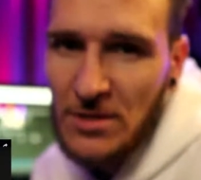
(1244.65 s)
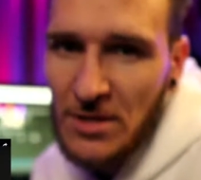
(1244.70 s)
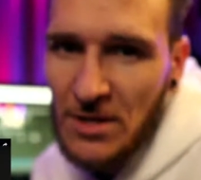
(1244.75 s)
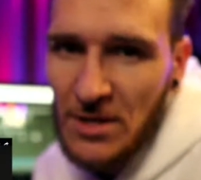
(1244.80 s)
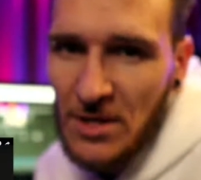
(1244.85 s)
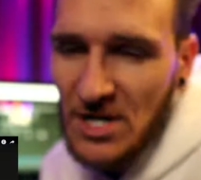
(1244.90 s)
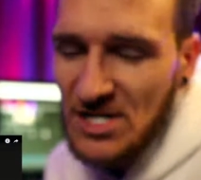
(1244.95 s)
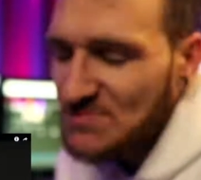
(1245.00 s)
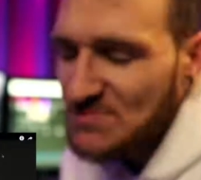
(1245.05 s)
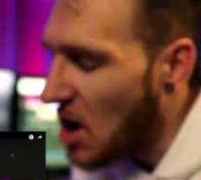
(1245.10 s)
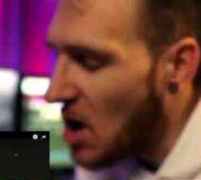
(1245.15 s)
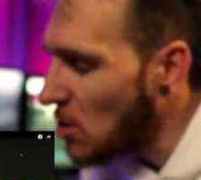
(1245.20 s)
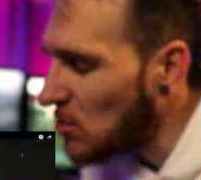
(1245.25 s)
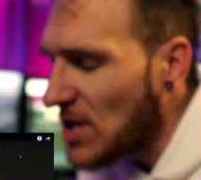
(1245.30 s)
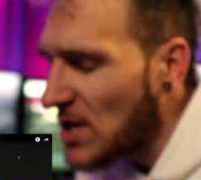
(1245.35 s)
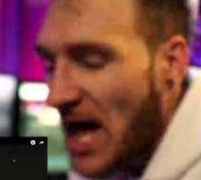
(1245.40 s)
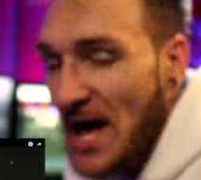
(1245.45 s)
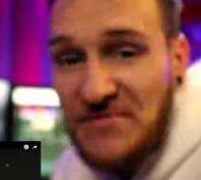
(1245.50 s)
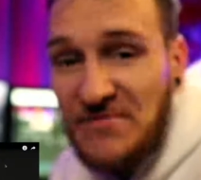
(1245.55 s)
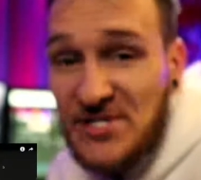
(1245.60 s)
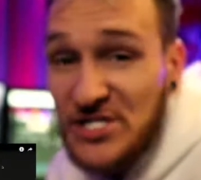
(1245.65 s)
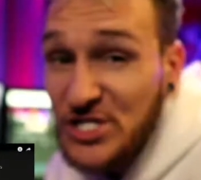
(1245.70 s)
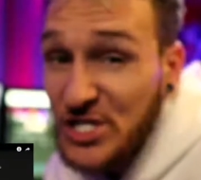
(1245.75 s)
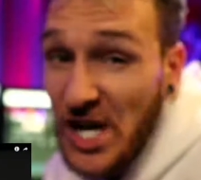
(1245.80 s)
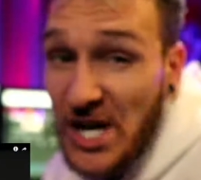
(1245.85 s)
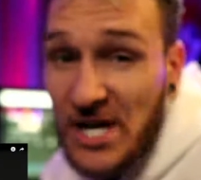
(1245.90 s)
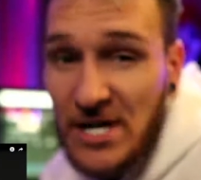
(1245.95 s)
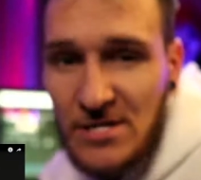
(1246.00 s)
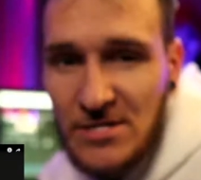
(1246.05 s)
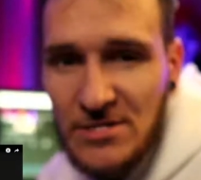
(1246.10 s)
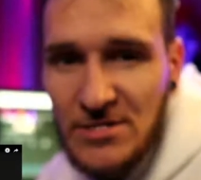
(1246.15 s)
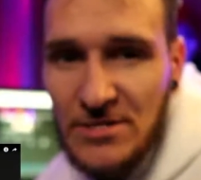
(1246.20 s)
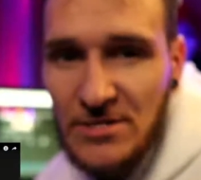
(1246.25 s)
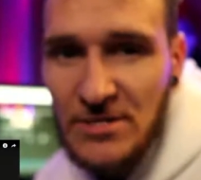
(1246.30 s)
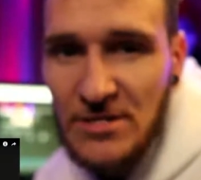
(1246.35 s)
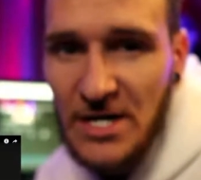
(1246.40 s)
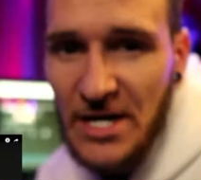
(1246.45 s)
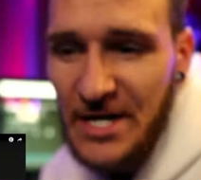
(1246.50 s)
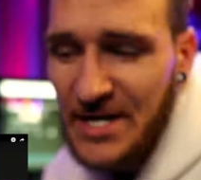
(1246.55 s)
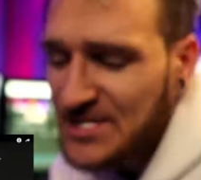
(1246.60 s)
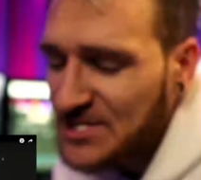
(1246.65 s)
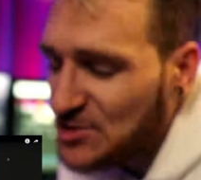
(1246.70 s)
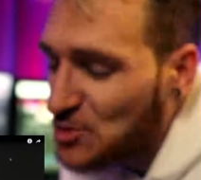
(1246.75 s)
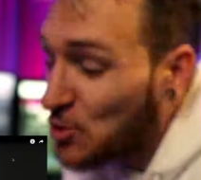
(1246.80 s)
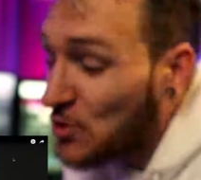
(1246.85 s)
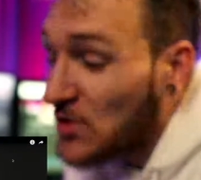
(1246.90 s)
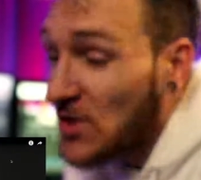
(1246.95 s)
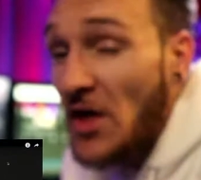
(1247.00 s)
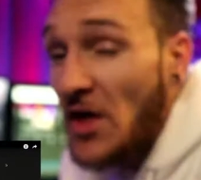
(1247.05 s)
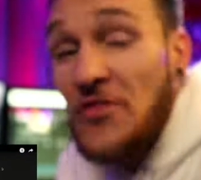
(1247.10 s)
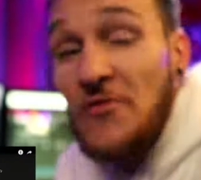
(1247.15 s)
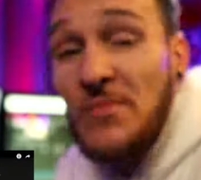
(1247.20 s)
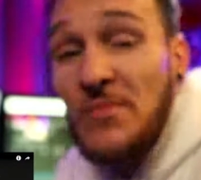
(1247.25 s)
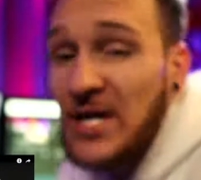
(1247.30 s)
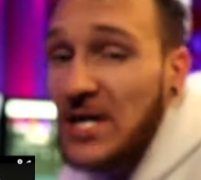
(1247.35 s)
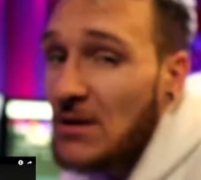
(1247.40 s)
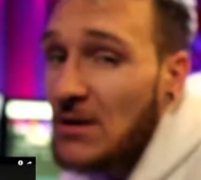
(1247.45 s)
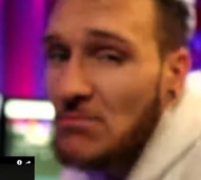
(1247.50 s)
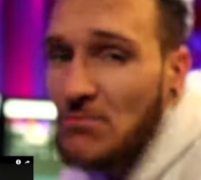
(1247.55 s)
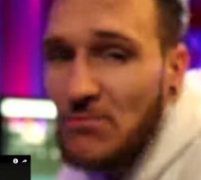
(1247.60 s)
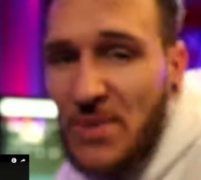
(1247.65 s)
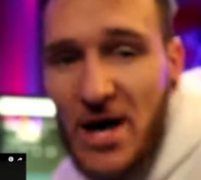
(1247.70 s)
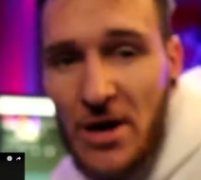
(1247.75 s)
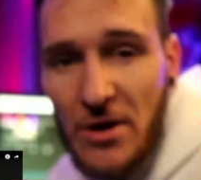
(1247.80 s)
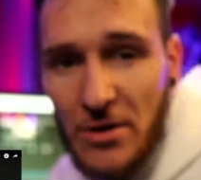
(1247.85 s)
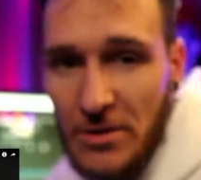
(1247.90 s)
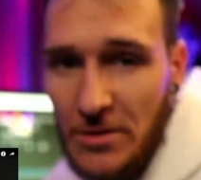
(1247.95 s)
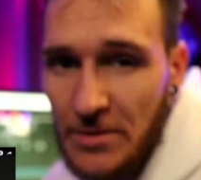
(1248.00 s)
Because my whole life has changed. And it's doing nothing but getting better.